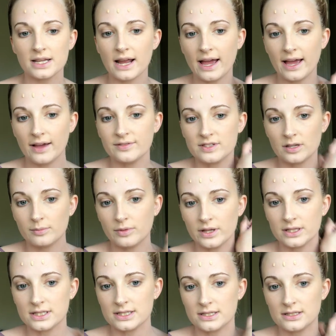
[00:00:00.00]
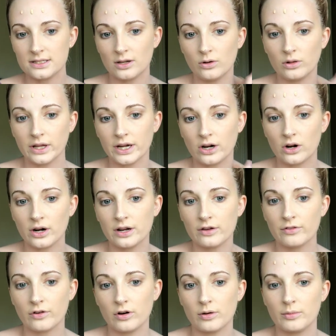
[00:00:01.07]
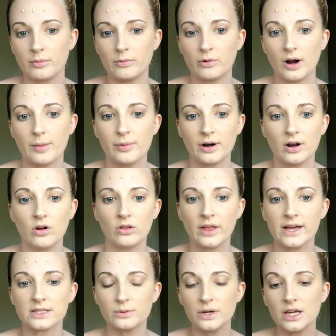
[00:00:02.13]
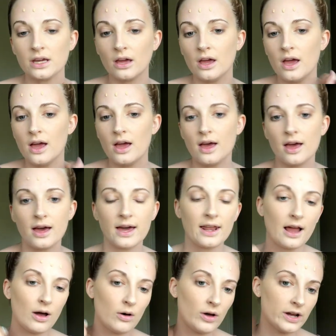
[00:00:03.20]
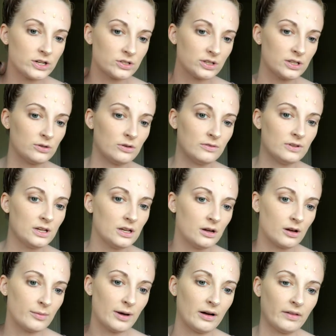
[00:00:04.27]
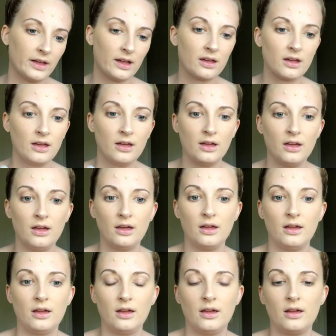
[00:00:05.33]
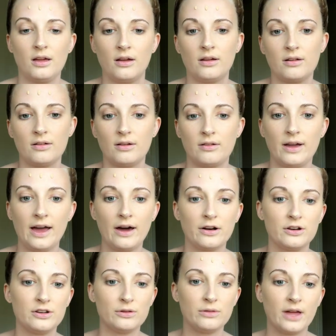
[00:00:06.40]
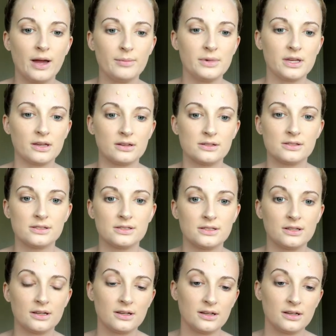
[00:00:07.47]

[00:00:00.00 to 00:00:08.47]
and I have some that's still lingering from where I put it on last week. And I'll actually do a video about like how to do that, because